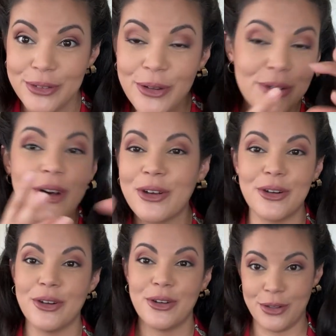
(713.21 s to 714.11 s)
no
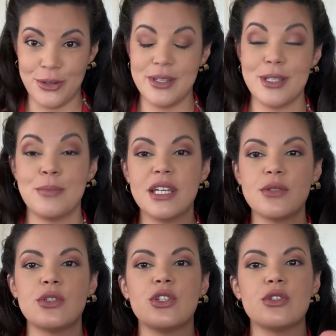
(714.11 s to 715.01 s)
longer closes because
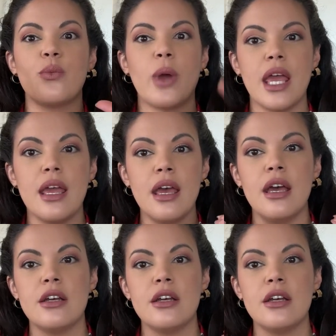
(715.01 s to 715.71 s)
it was just way